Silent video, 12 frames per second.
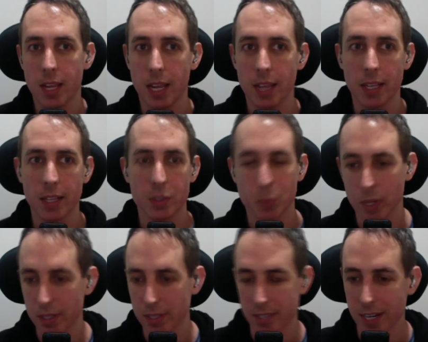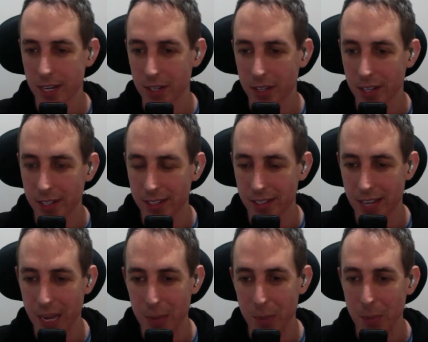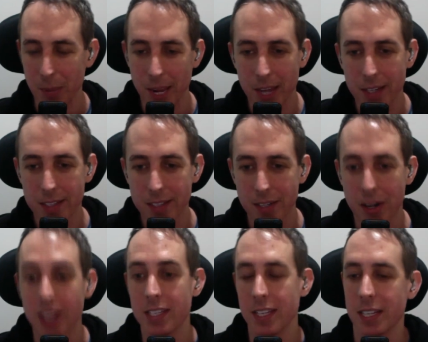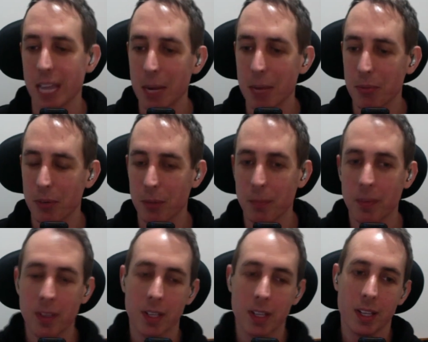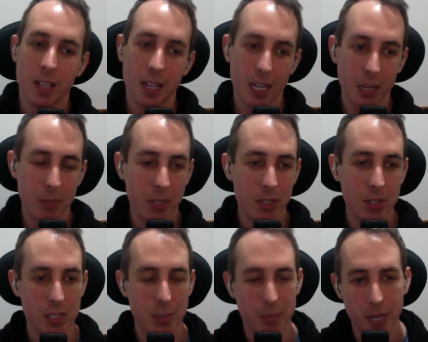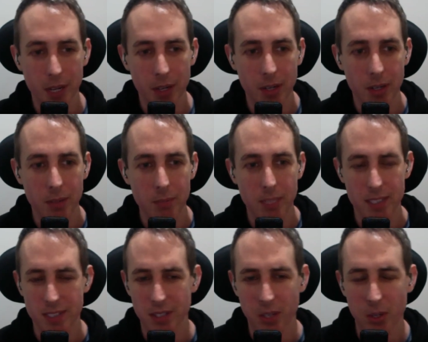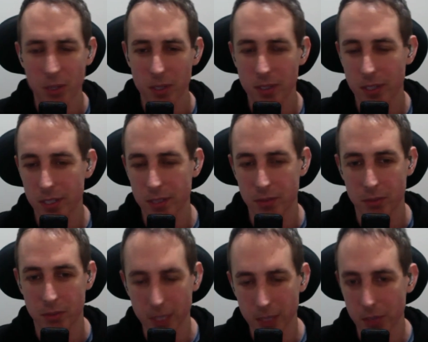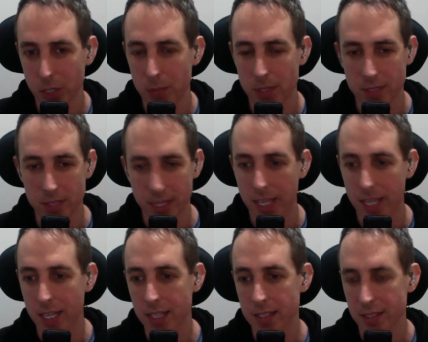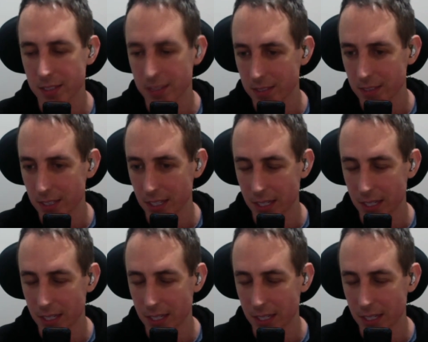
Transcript: And that's where the Starlight Ambient Pad idea came from. I used a piano, mixed in a whole lot of different reverbs and delays and